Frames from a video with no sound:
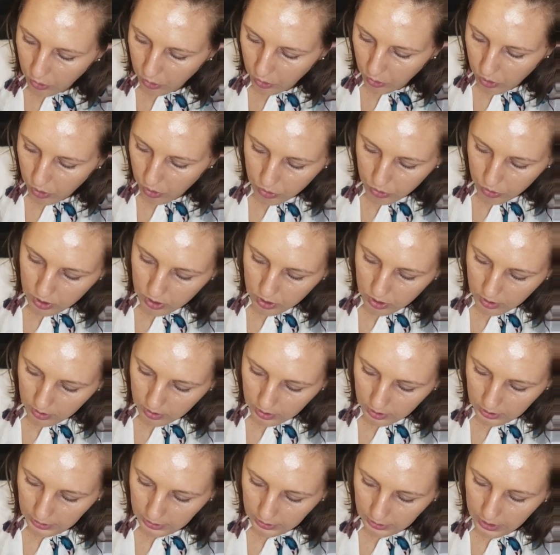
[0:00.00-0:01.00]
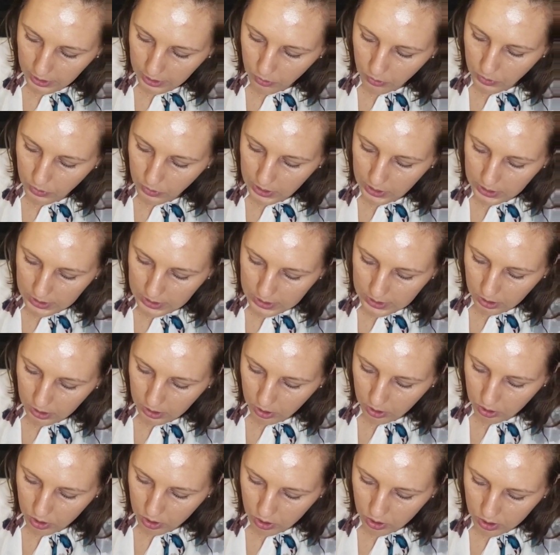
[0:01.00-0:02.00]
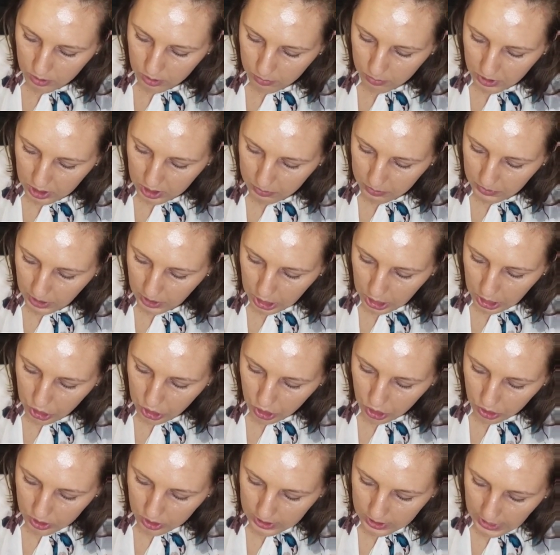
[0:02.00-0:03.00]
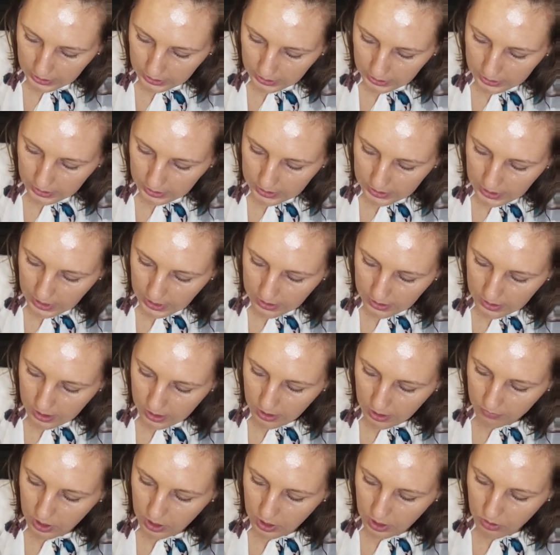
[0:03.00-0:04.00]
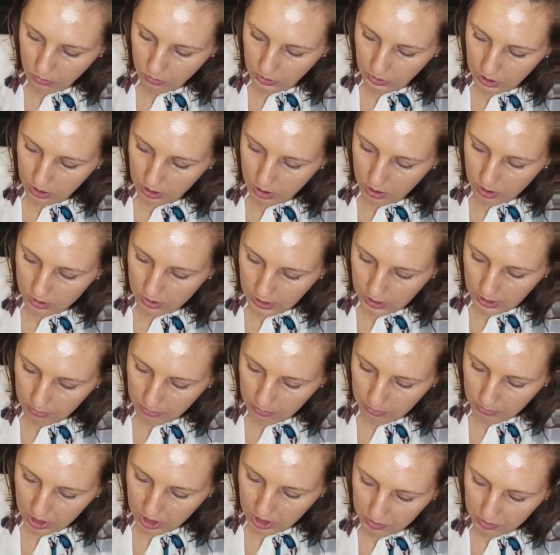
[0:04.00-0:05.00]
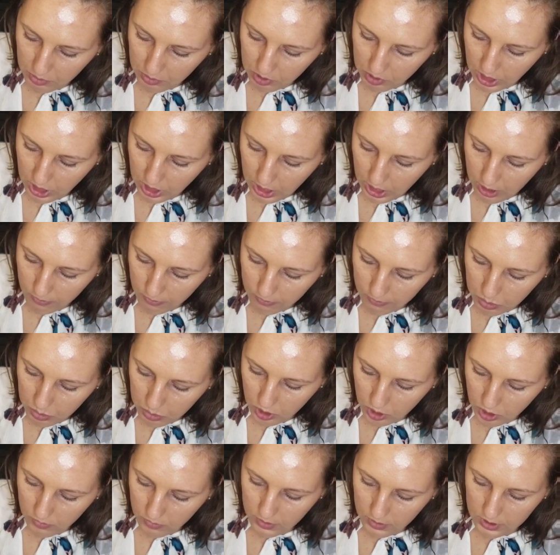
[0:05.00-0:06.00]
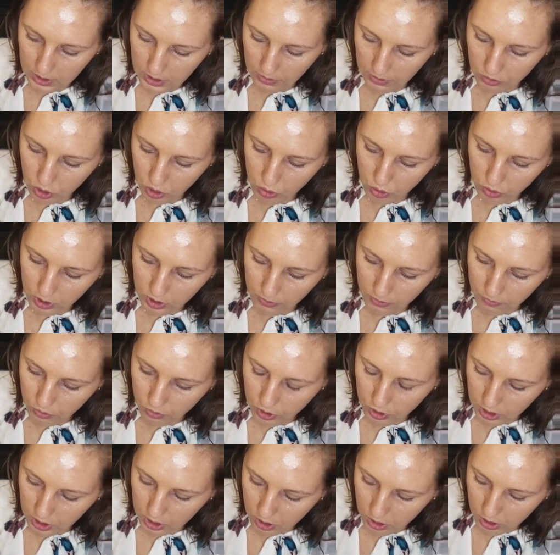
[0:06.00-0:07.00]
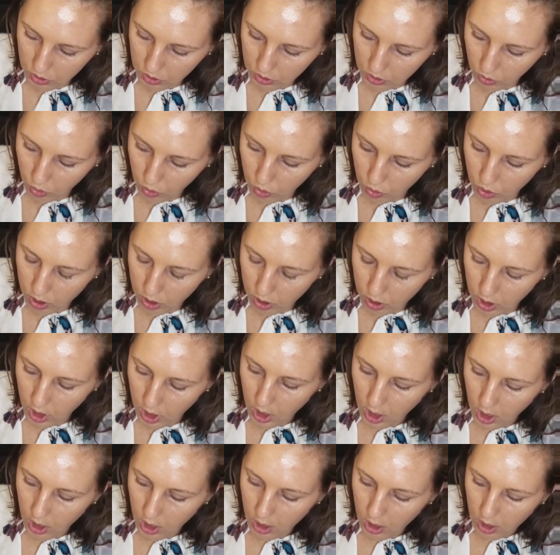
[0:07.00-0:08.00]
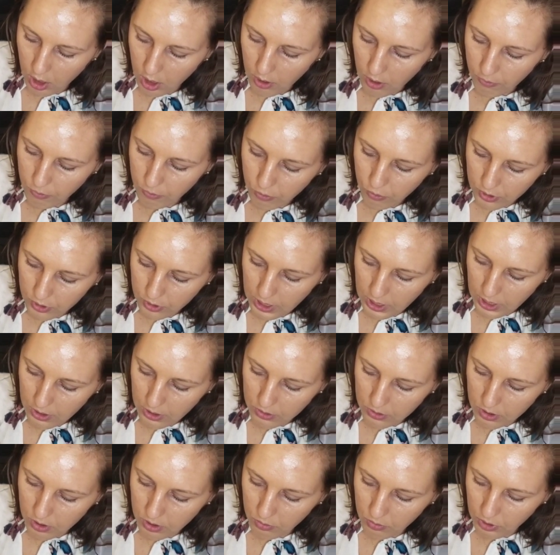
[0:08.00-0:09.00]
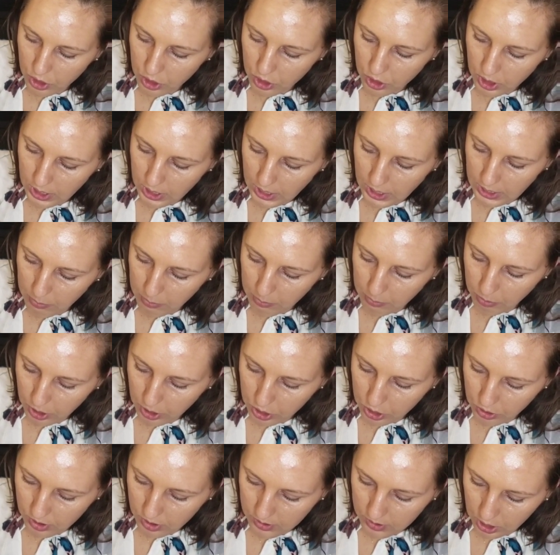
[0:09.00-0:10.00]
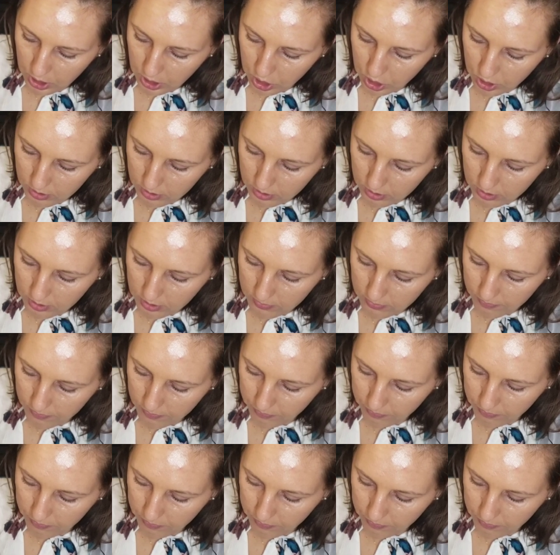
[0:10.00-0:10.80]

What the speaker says: quote, the lightweight cylinders must be hydrostatically tested every 3 years and be retired from service after 24 years or 4,380 pressurizations.